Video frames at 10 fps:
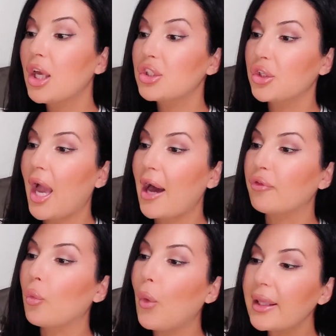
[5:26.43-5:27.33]
So you
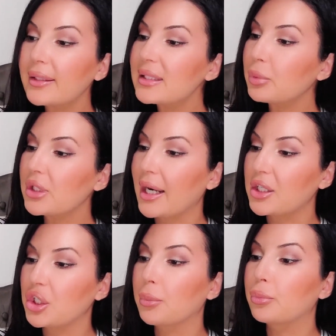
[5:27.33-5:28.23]
have Weightless
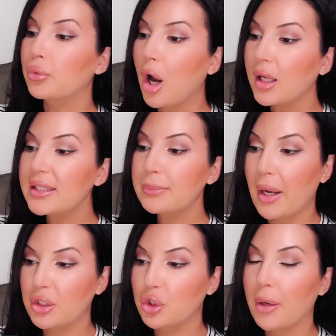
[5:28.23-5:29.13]
Protection Broad
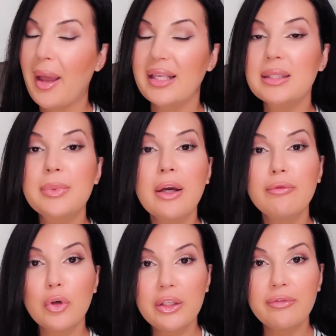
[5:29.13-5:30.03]
Spectrum
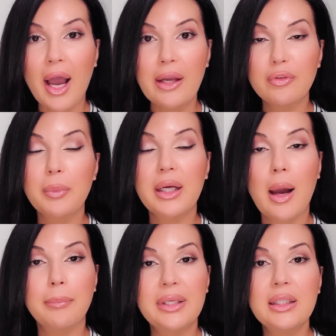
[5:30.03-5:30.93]
SPF 45 from a
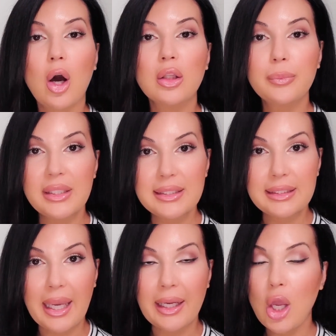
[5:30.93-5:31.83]
company called
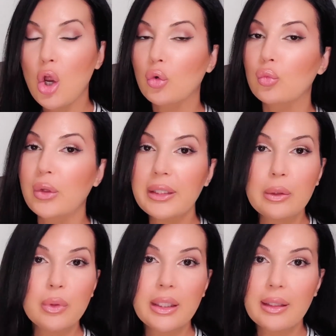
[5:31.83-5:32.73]
PCA.
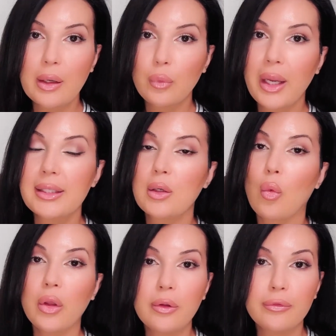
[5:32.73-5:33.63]
Really, really lightweight,
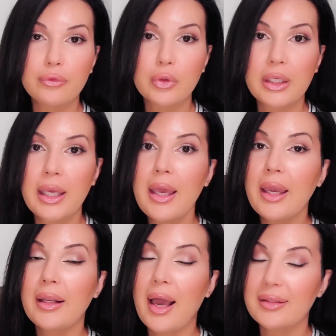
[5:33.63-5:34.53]
oil-free.
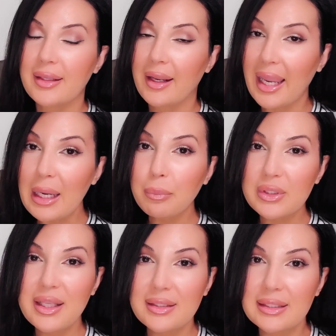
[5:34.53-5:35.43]
It has that
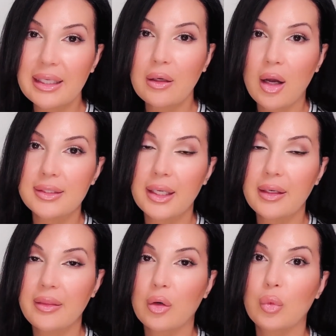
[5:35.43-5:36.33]
8% zinc oxide in there,